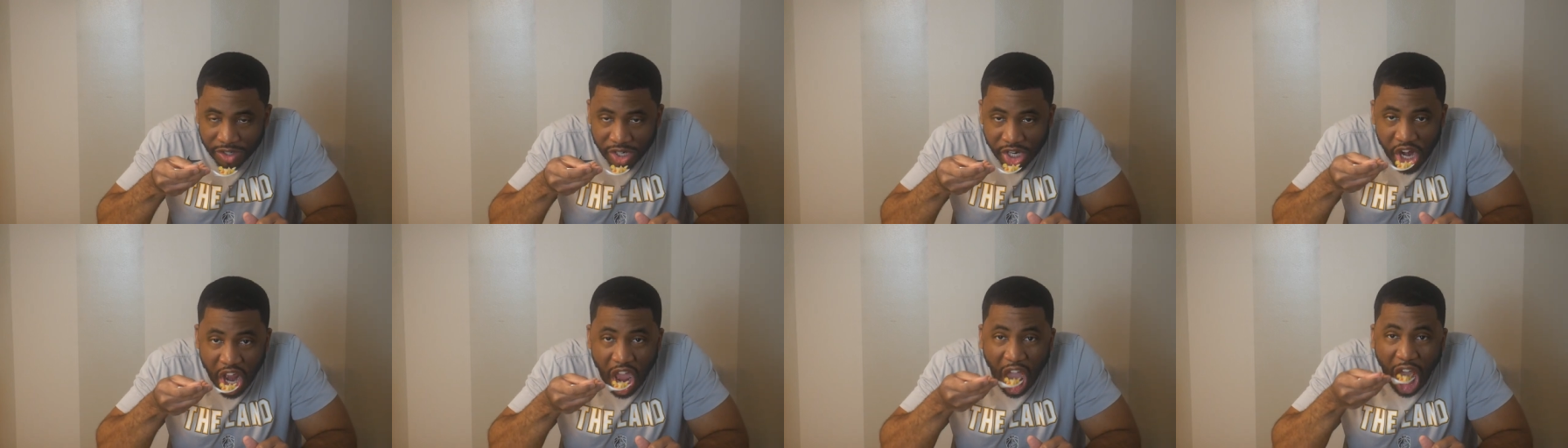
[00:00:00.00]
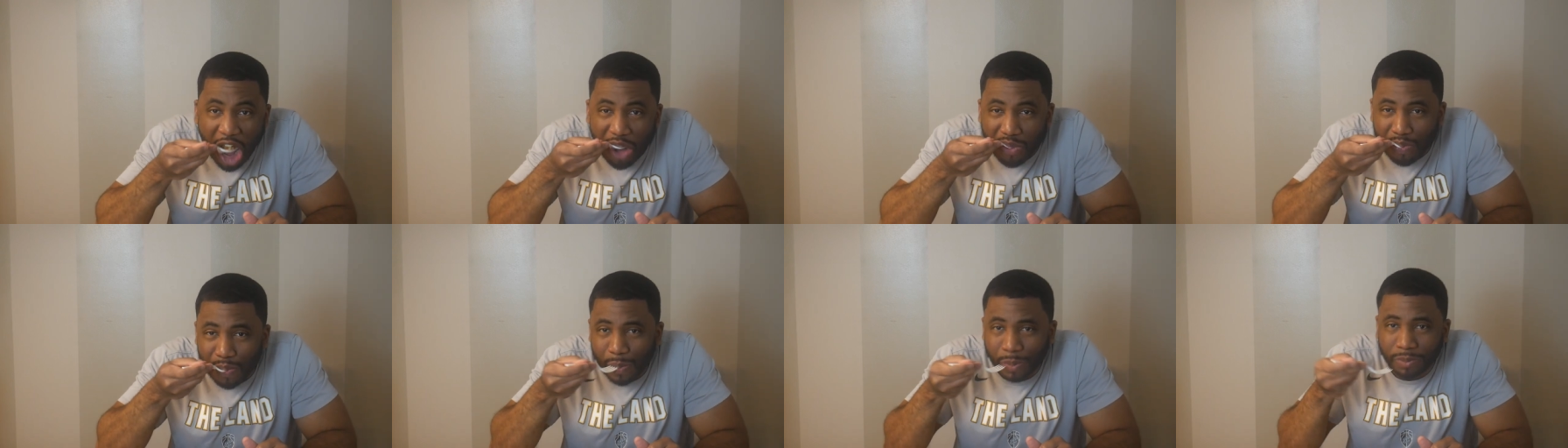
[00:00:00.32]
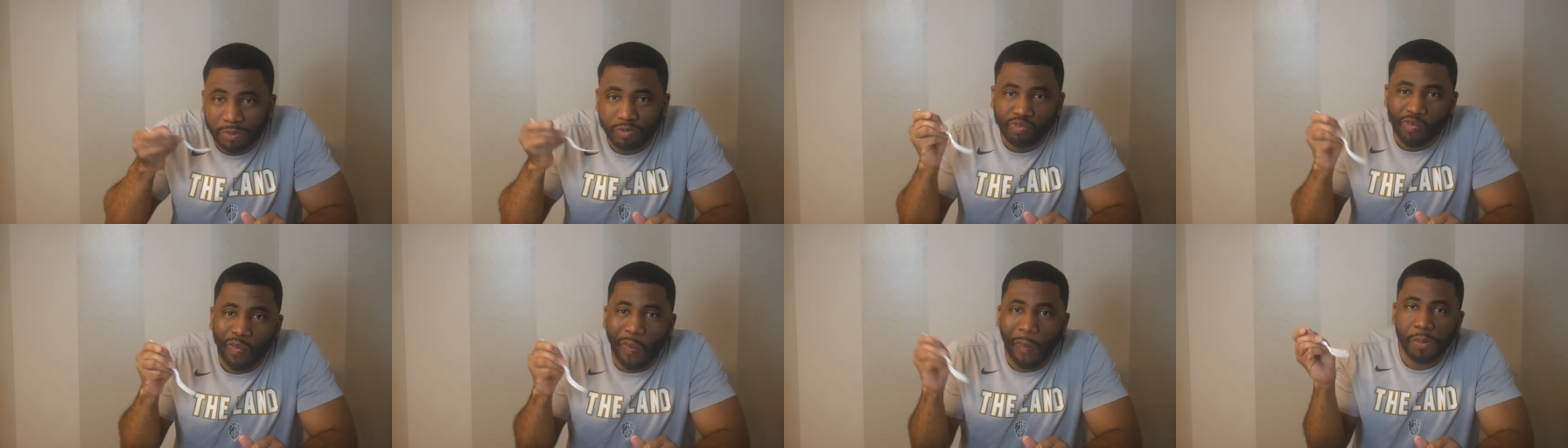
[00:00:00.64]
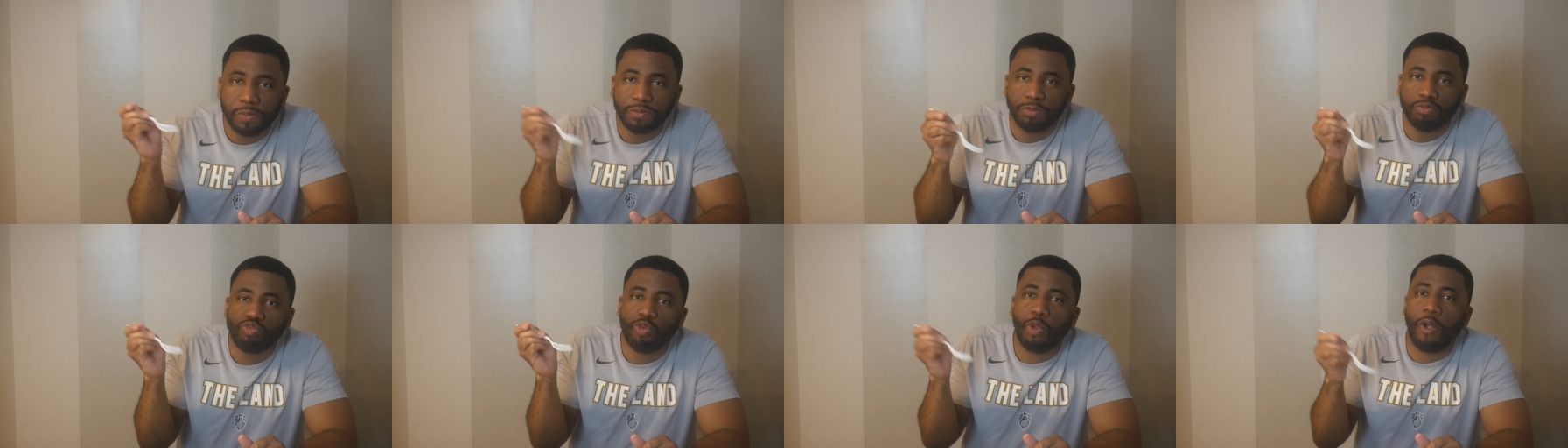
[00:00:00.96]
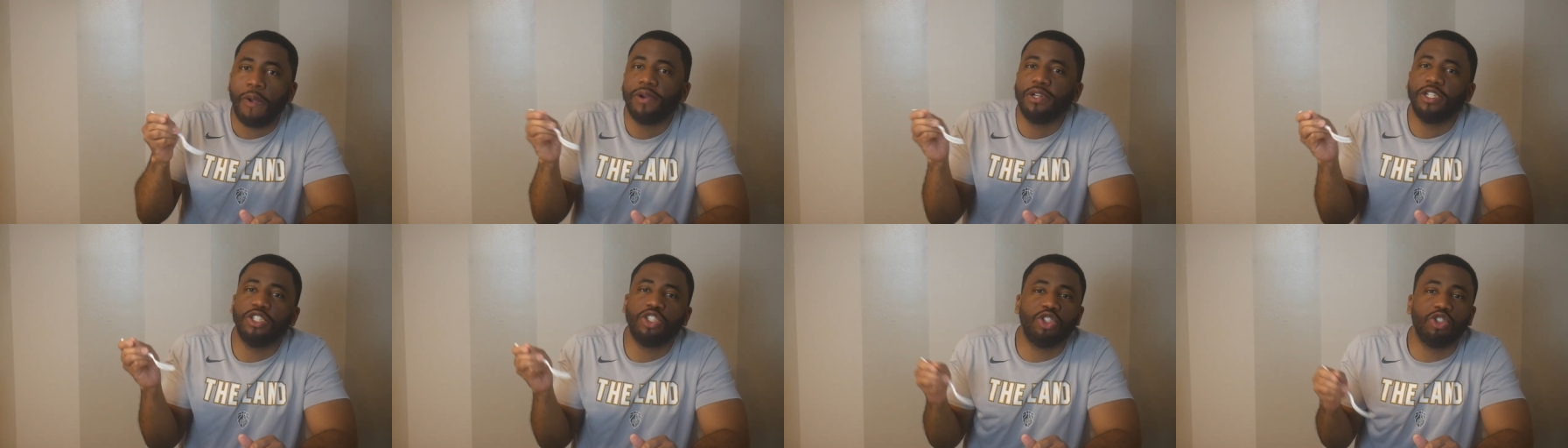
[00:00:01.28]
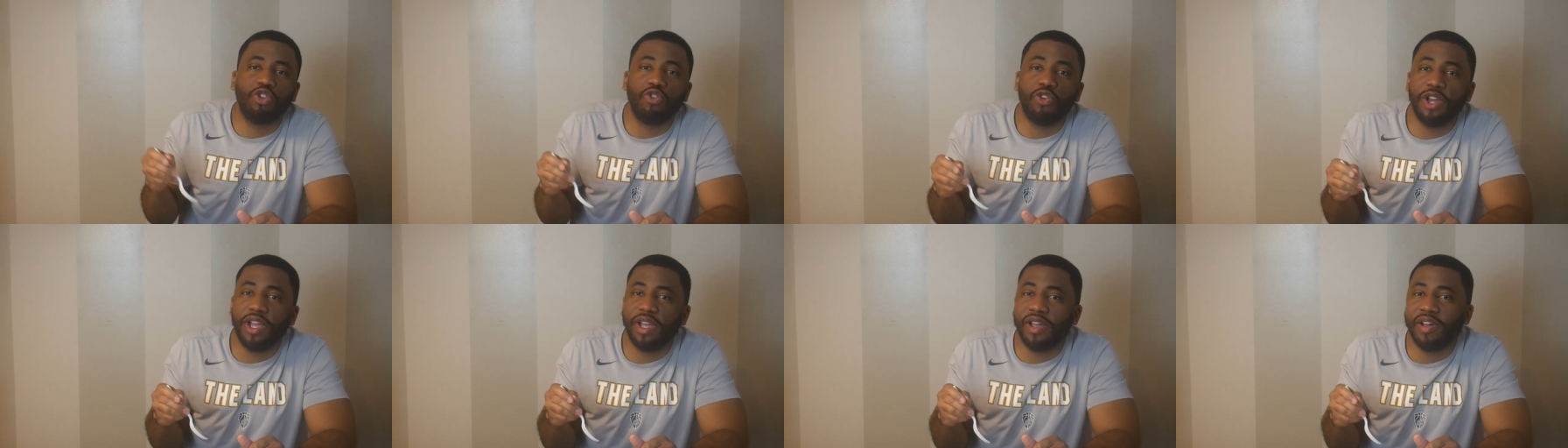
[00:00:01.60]
in it. It's a
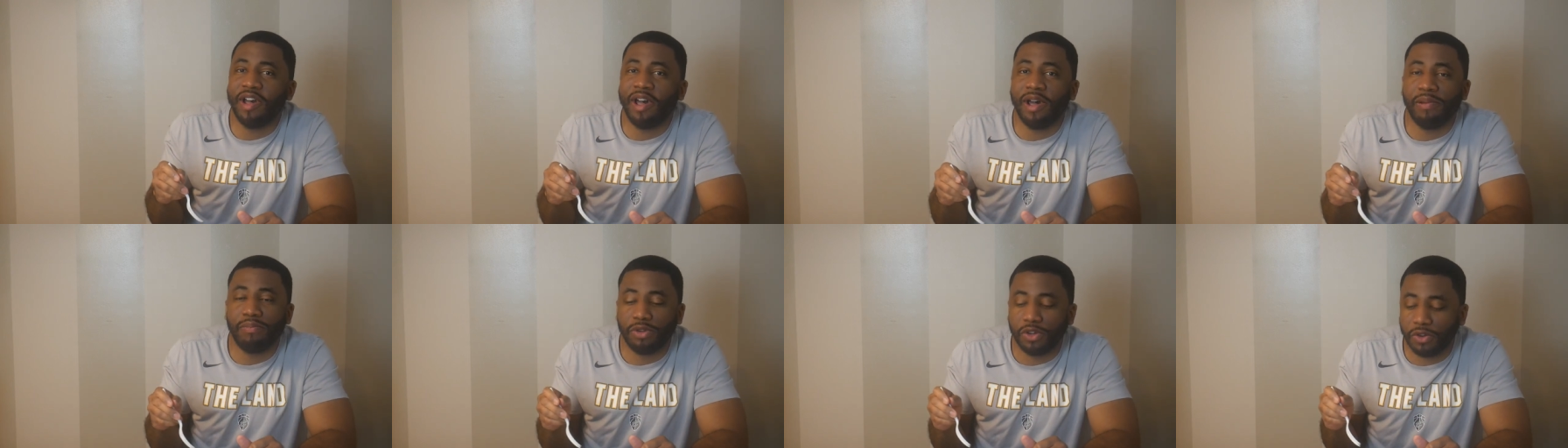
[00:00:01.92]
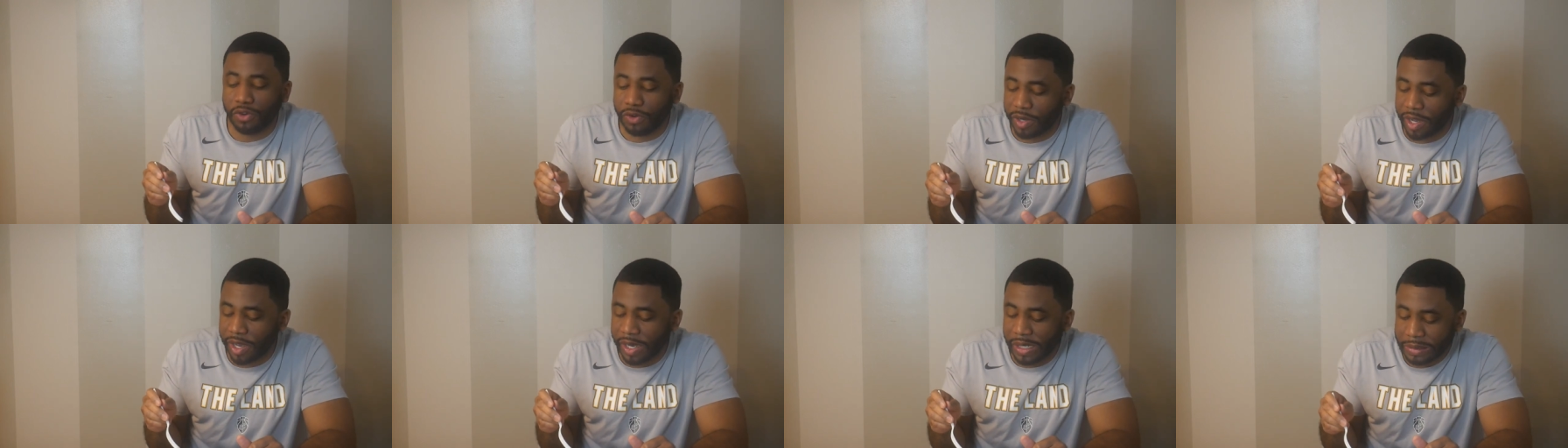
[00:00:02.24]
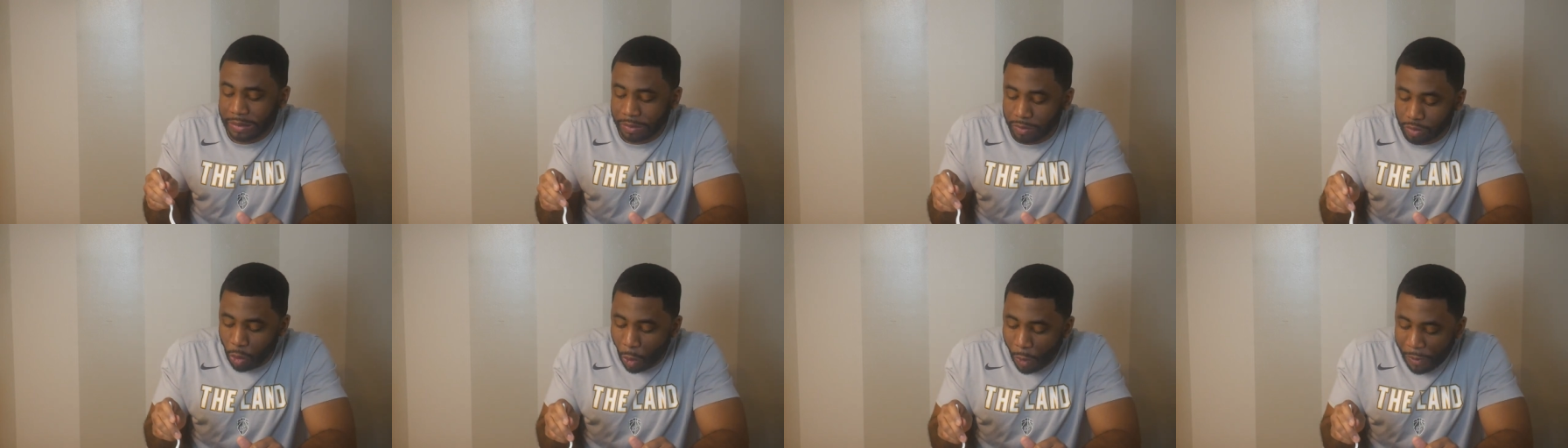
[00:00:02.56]
great combo, okay?